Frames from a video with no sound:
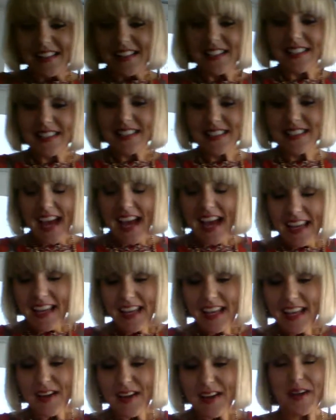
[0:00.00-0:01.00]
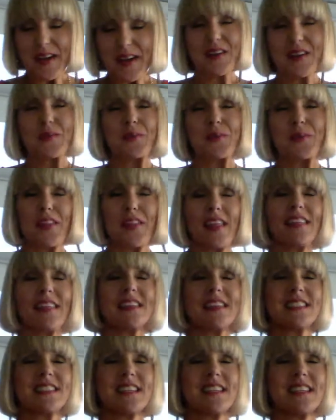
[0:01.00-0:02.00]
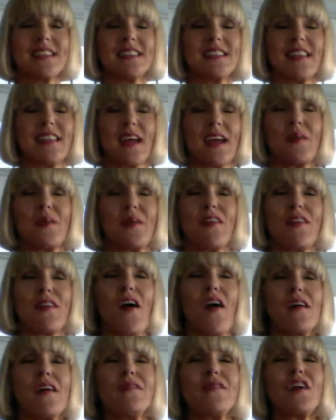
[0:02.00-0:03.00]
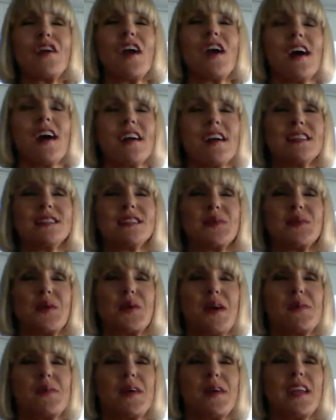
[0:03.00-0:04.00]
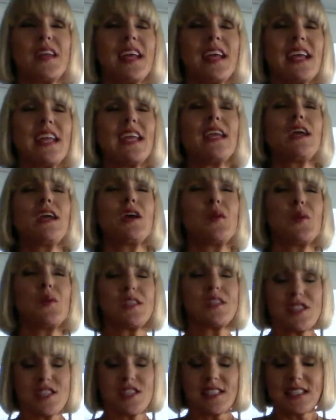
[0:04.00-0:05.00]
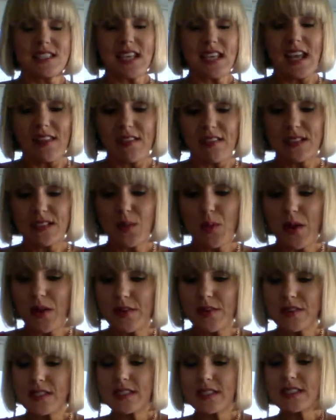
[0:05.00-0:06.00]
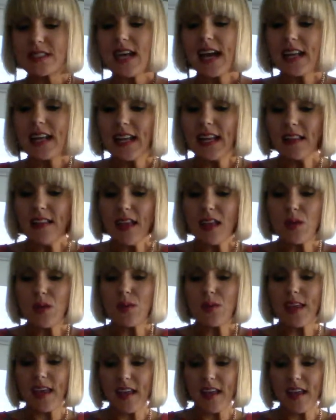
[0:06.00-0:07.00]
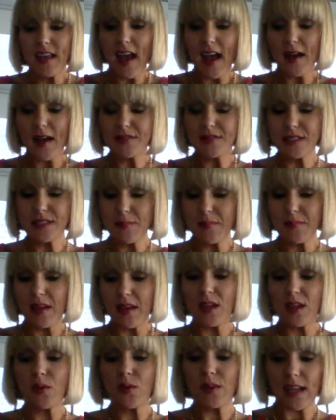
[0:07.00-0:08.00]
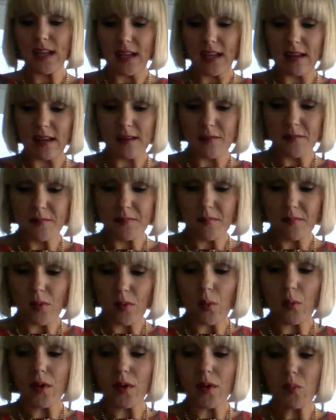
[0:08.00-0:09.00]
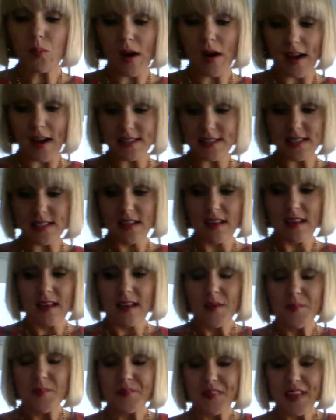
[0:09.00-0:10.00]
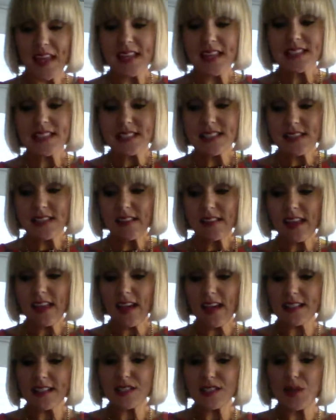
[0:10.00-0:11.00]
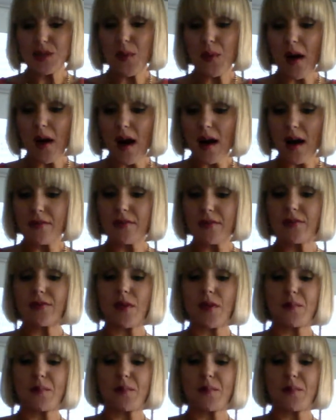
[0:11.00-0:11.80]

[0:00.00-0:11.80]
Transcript: Deciding, I want you to really listen, like with all of your heart and soul. I want you to hear what she's saying in this quote. Deciding that you can't have something you need or want instantly cuts you off